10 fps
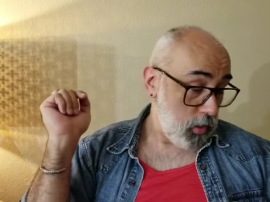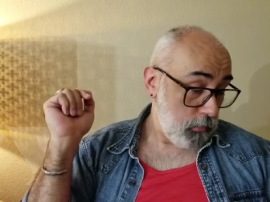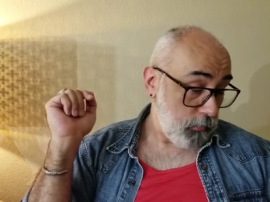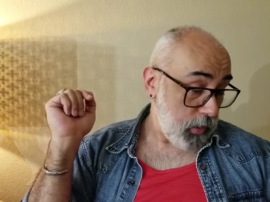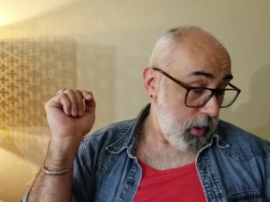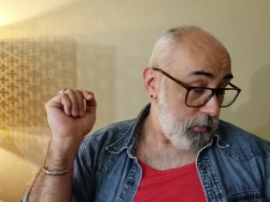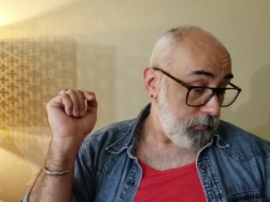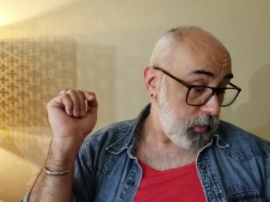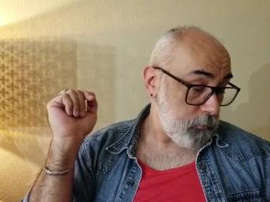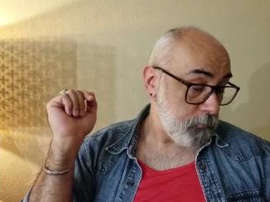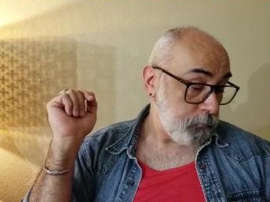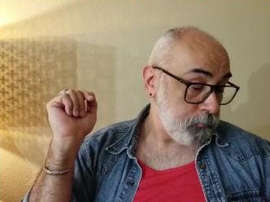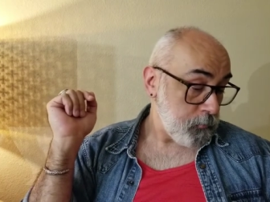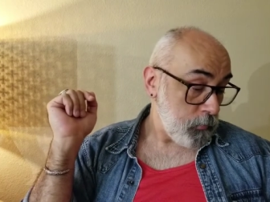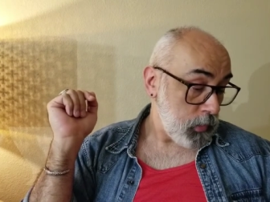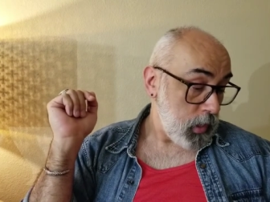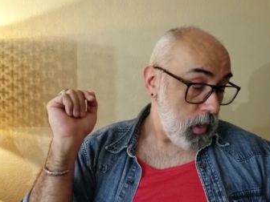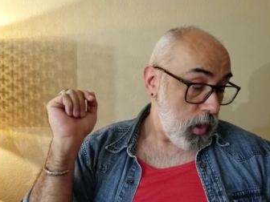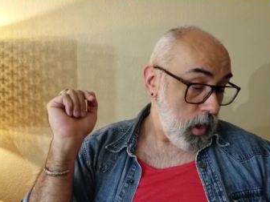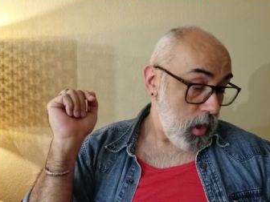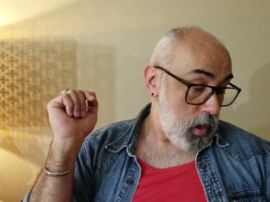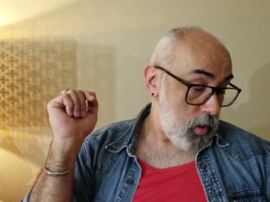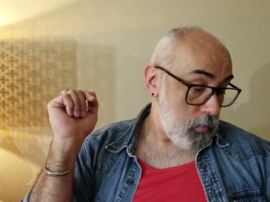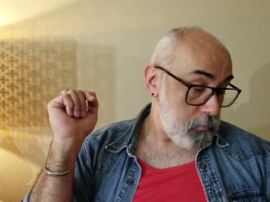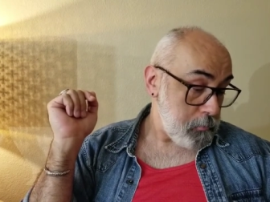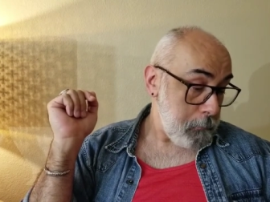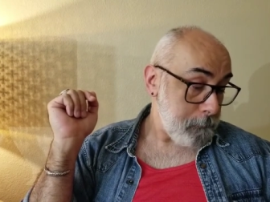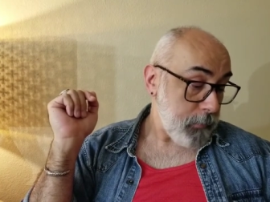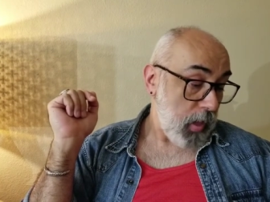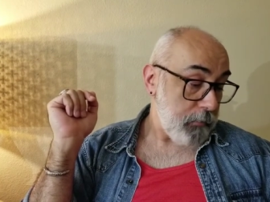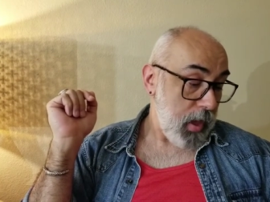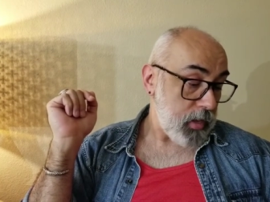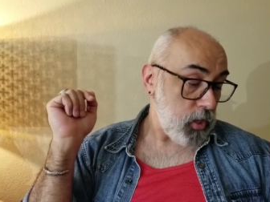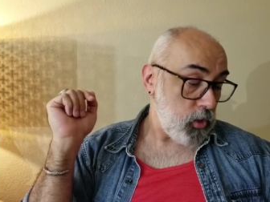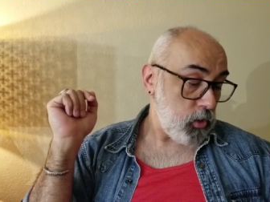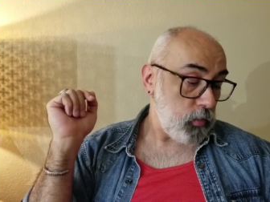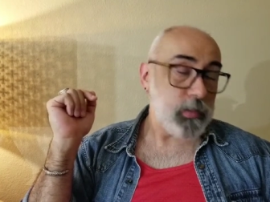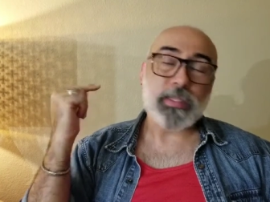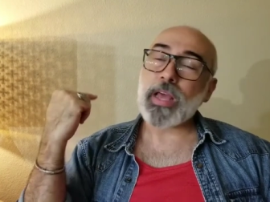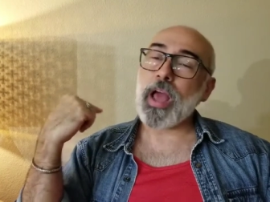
for caffeine. Packing cubes,